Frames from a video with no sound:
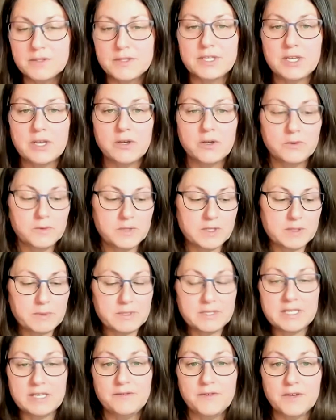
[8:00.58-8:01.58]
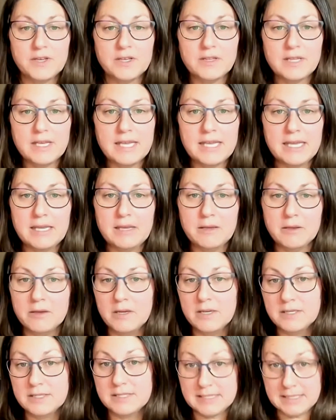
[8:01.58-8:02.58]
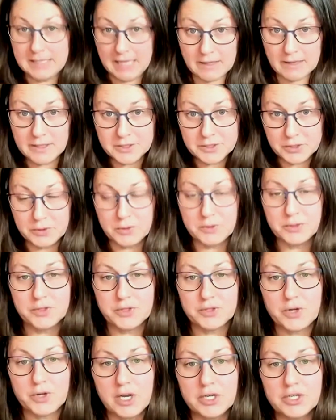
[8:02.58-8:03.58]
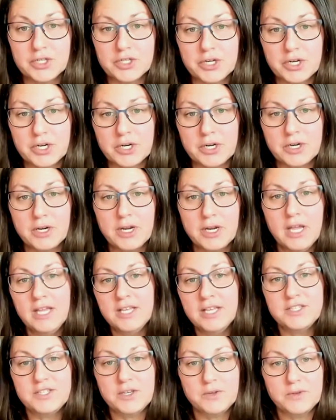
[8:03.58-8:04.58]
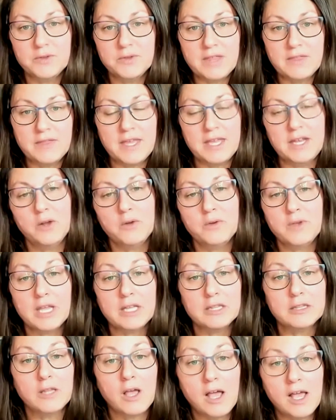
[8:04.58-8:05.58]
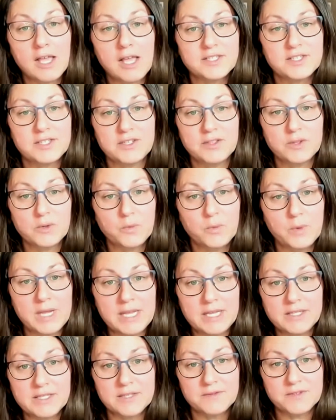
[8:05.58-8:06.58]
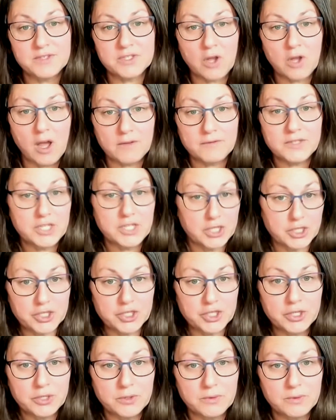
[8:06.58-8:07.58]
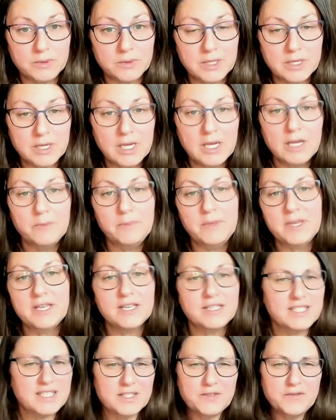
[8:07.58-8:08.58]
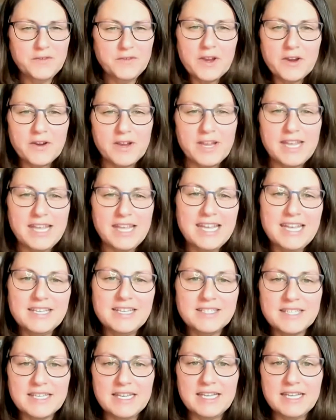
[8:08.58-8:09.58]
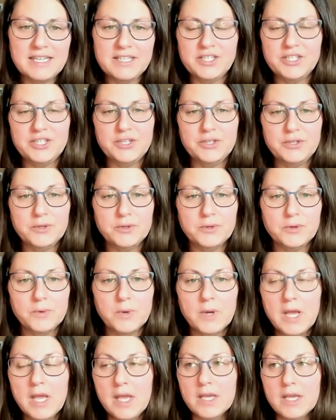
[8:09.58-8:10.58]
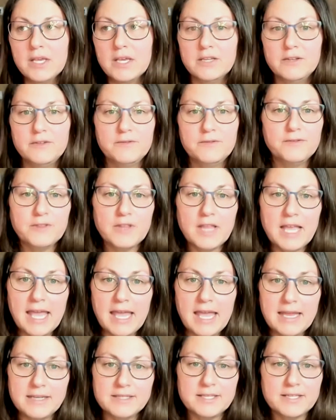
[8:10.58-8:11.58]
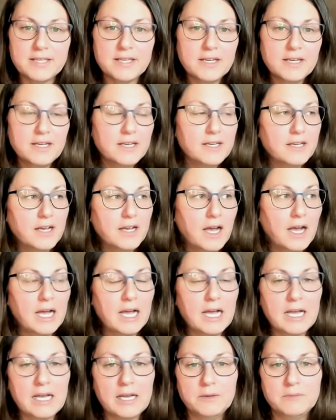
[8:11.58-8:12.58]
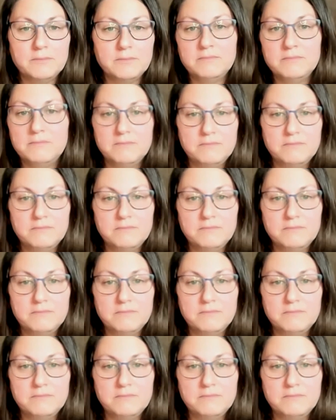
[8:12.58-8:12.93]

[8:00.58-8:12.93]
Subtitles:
so specifically skeletal structure, so that they don't get lost in the weeds of soft tissue, because it's very easy to conflate, a